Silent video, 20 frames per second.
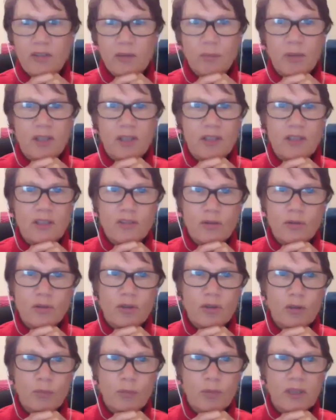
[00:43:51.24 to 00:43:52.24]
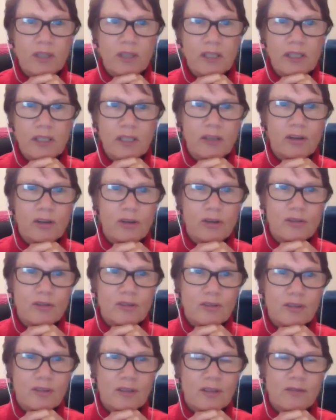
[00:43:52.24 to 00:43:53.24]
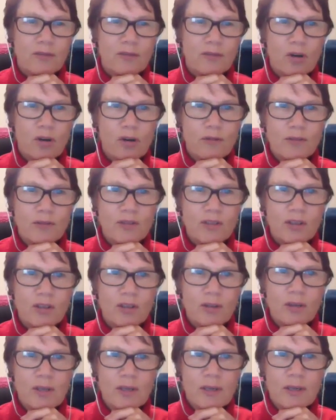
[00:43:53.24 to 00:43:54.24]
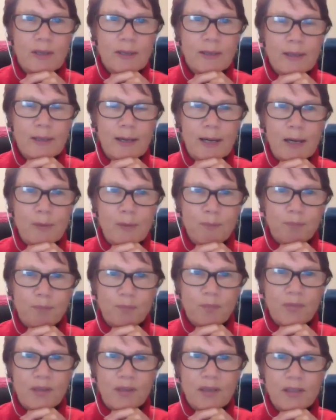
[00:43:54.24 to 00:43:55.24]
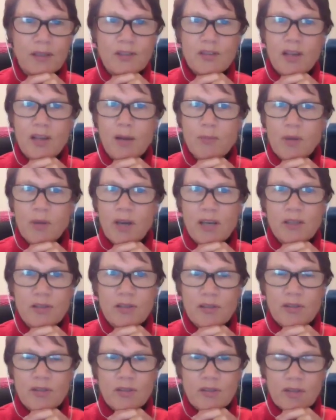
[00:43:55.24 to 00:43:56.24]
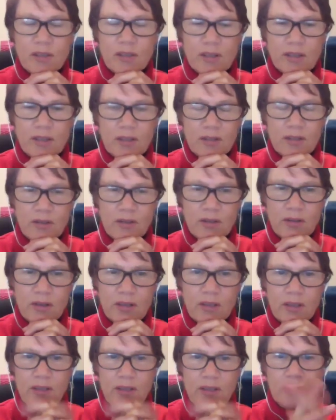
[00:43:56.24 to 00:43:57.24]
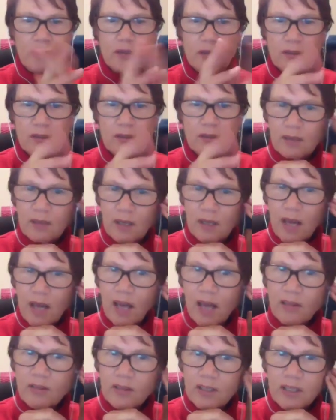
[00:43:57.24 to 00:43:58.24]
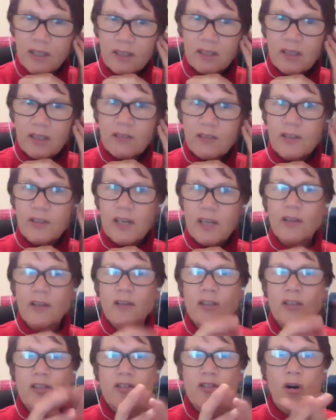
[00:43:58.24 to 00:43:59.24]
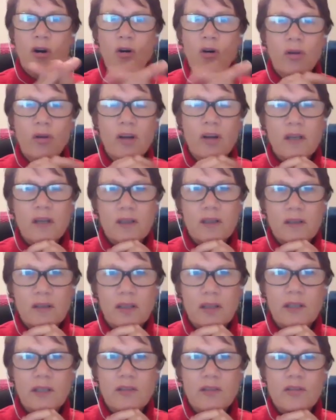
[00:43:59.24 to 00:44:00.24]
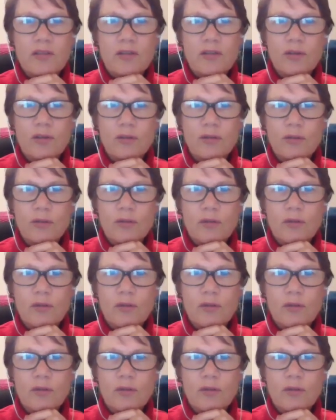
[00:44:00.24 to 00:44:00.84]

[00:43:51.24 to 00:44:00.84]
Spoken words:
but there's also big egos involved. So in some cases, the athlete, if the athlete's older, needs to